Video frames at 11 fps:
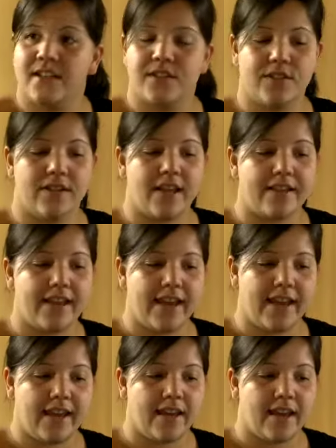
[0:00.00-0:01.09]
so that
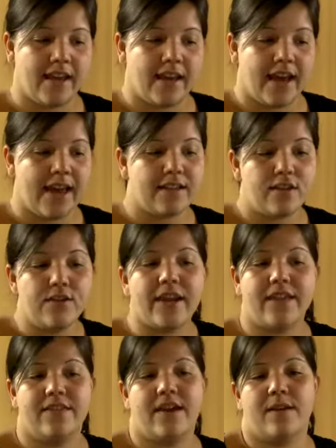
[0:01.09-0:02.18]
they had a look
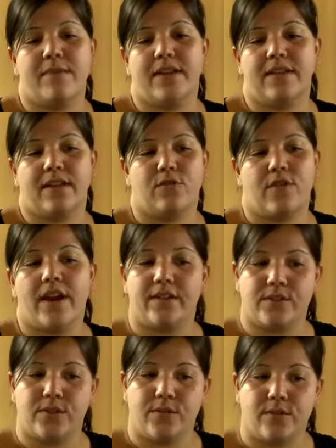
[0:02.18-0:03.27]
at them and they try
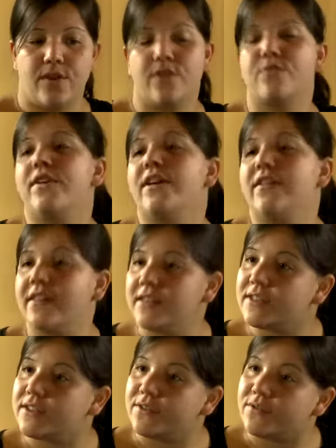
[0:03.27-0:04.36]
to agree or
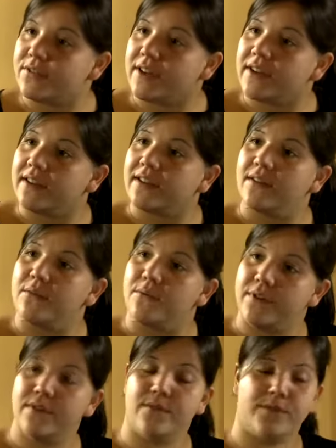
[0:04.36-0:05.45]
disagree
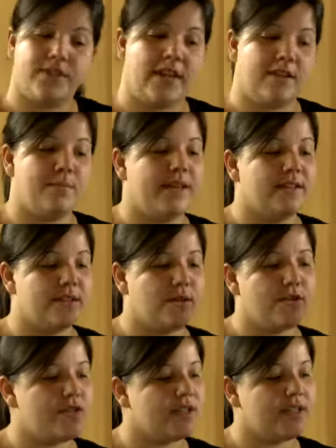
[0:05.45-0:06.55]
with those statements,
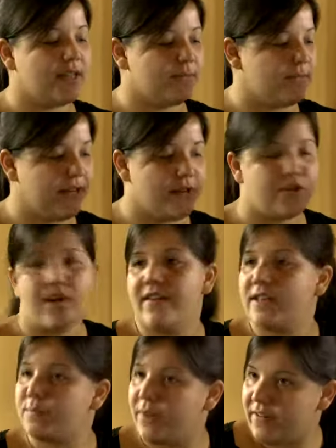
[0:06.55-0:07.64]
or just simply share
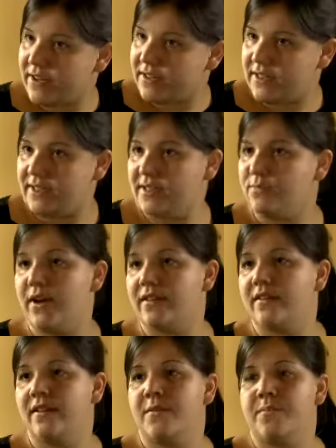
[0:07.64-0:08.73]
experiences, what
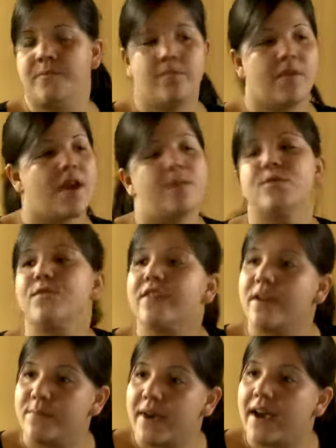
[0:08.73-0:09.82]
comes to
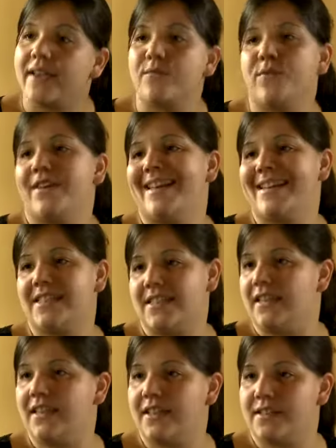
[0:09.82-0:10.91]
their mind when they see
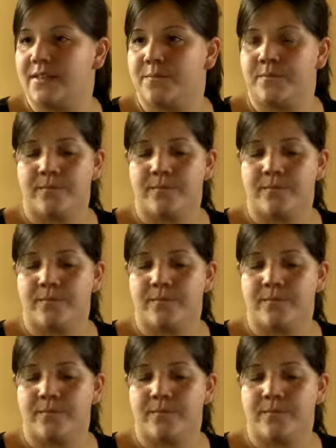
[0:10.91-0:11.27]
these.